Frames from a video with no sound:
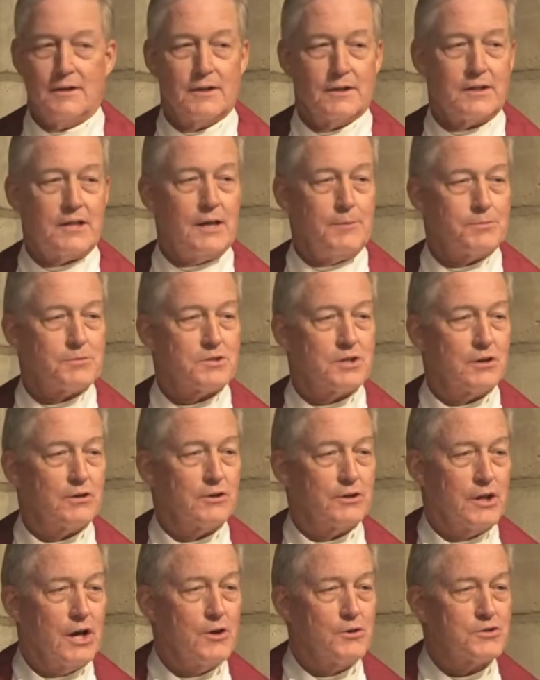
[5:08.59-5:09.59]
keeps their
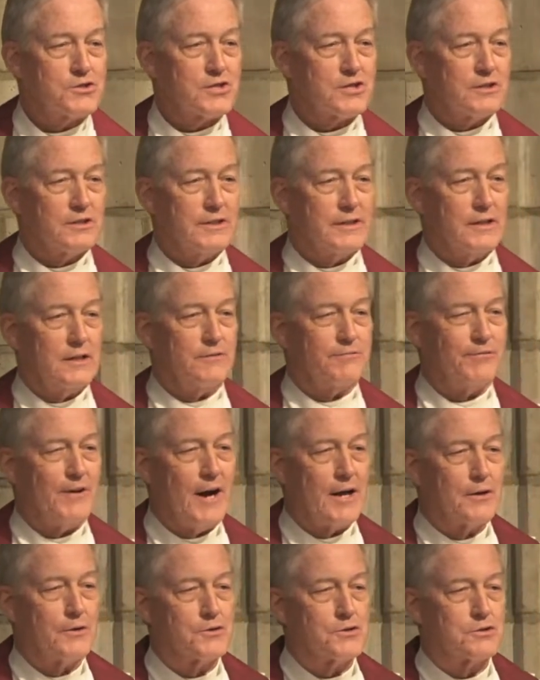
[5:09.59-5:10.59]
nose clean,
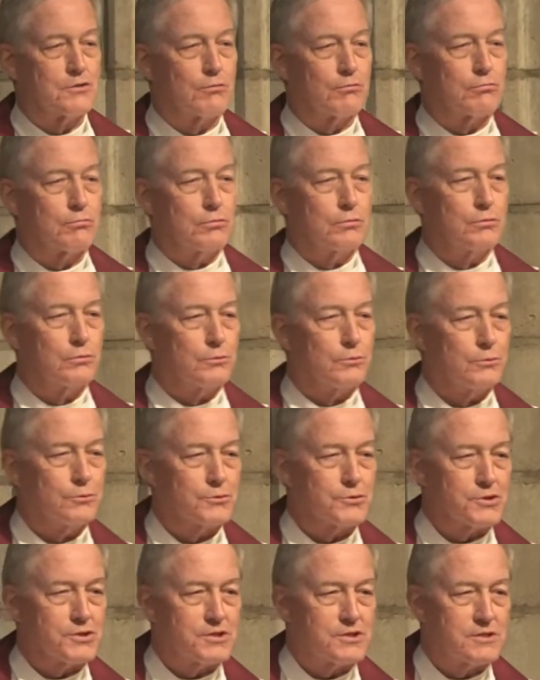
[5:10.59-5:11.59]
follows the
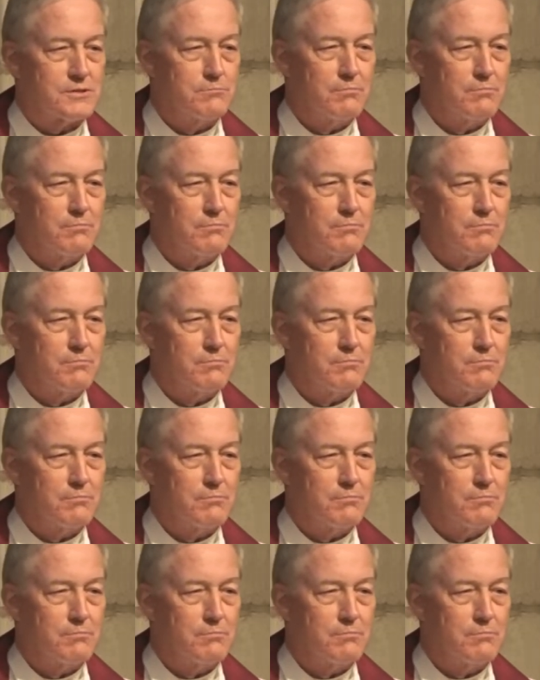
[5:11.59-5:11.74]
rules,